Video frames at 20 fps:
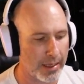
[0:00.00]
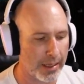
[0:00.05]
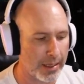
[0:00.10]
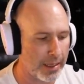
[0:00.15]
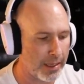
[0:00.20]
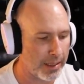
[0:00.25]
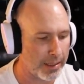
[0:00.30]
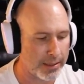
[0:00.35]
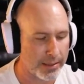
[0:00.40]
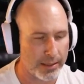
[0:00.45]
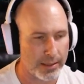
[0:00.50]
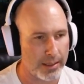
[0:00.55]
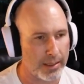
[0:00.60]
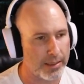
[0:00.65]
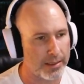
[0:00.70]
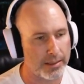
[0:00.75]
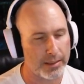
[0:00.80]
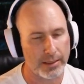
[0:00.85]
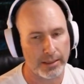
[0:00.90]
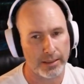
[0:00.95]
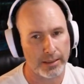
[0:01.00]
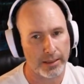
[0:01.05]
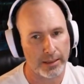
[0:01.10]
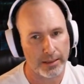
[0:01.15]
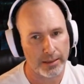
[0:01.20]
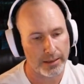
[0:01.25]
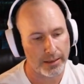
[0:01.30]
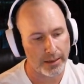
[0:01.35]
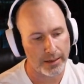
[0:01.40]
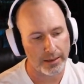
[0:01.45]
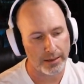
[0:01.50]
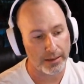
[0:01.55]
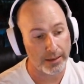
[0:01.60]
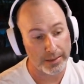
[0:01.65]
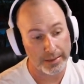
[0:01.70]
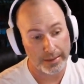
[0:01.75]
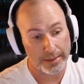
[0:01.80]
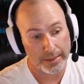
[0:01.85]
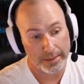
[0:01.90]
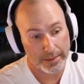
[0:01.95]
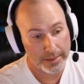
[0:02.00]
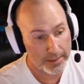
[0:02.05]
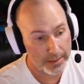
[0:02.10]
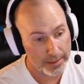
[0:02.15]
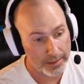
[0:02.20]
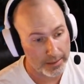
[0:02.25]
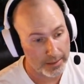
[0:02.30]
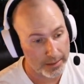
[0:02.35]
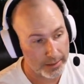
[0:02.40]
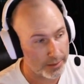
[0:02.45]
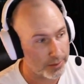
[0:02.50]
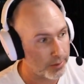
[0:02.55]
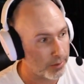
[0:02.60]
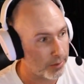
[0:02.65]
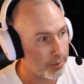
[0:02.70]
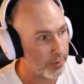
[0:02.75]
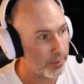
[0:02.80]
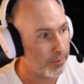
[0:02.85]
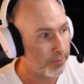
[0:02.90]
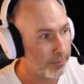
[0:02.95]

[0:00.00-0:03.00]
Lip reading: It's consistent. So